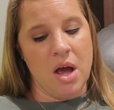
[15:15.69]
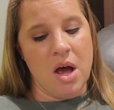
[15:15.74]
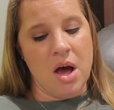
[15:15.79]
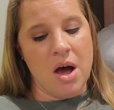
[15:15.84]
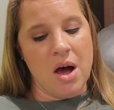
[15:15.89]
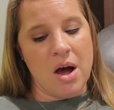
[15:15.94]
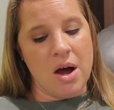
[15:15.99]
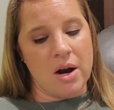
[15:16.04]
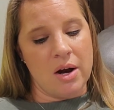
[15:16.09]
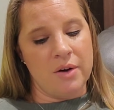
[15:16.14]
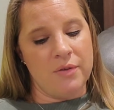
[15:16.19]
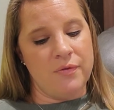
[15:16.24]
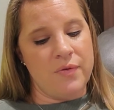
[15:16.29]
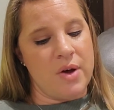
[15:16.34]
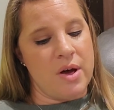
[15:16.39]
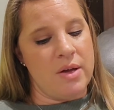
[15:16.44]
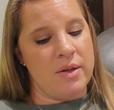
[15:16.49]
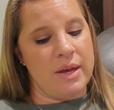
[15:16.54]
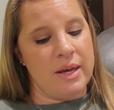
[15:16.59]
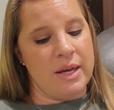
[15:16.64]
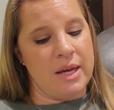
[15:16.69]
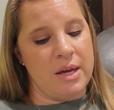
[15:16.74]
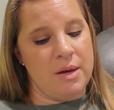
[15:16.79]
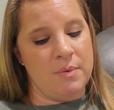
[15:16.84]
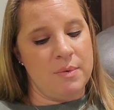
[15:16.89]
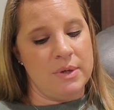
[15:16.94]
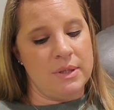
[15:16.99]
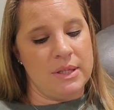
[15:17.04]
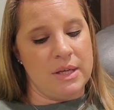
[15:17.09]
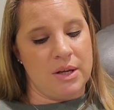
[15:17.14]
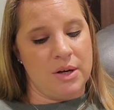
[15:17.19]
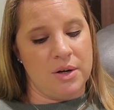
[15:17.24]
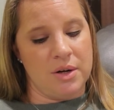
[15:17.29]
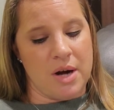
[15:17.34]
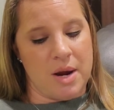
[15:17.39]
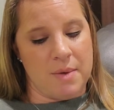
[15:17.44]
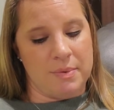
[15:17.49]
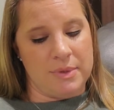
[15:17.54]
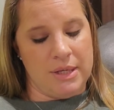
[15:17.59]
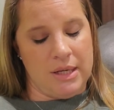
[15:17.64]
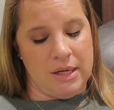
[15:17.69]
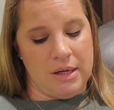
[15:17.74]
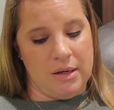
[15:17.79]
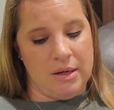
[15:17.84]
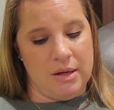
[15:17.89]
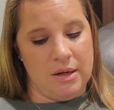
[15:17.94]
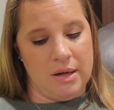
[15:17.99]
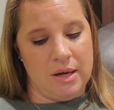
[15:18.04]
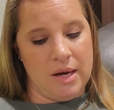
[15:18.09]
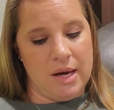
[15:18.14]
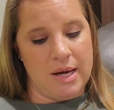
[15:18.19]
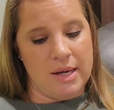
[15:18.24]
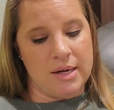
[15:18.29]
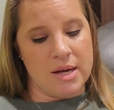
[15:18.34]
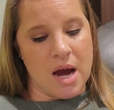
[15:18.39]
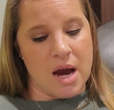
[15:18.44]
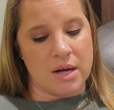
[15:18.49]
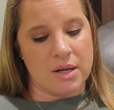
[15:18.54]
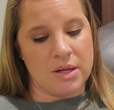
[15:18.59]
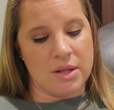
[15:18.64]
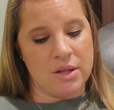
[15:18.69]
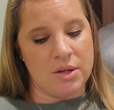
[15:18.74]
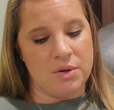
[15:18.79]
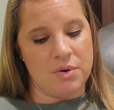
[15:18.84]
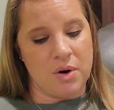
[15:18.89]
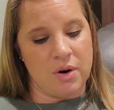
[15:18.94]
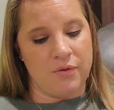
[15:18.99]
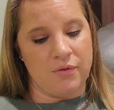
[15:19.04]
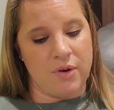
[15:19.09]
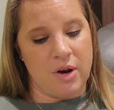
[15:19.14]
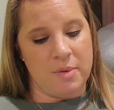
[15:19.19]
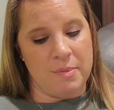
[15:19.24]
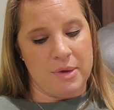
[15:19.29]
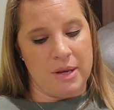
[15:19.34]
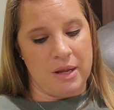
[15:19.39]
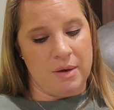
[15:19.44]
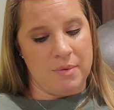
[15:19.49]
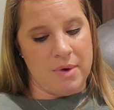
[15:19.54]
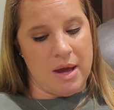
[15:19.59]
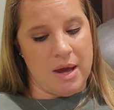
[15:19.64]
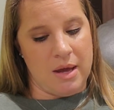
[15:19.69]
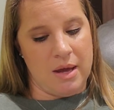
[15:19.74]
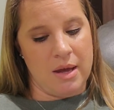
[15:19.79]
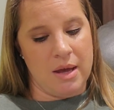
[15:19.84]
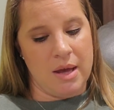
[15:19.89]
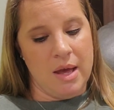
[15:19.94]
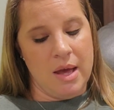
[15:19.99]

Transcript: Hart felt like he was interrupting. He knocked on the door frame anyway.